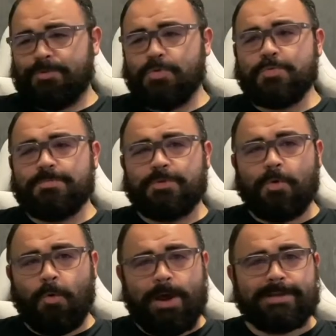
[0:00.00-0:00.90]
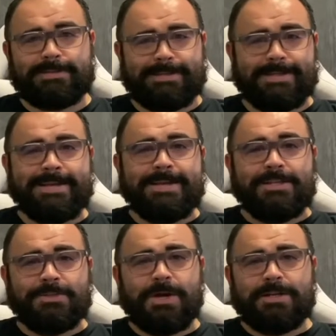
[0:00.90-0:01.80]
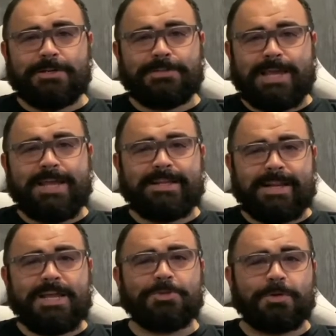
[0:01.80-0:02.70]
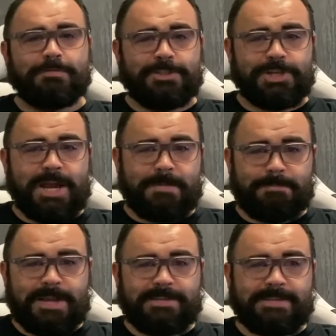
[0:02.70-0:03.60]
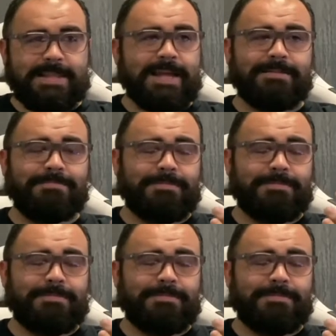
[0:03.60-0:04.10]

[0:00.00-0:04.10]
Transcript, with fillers: doomed quest to understand the nature of a giant beast that